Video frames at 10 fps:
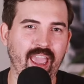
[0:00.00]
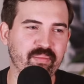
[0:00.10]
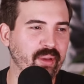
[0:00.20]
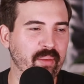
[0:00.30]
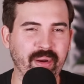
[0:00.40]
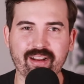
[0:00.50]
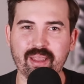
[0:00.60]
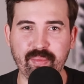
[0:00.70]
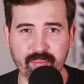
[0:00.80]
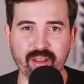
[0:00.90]
And
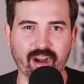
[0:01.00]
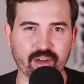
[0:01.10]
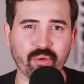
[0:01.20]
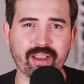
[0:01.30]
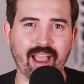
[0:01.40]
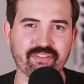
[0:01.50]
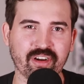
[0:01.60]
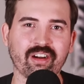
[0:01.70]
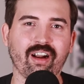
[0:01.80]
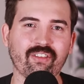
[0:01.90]
apparently, people are going
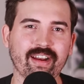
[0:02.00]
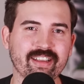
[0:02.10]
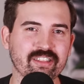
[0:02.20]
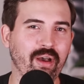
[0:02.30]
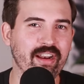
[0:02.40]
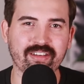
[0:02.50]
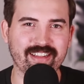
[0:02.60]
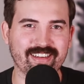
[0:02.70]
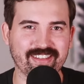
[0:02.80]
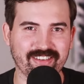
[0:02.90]
after her already, so I don't
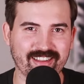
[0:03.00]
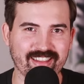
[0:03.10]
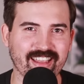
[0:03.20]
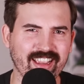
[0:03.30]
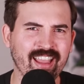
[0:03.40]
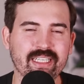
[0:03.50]
need to do anything.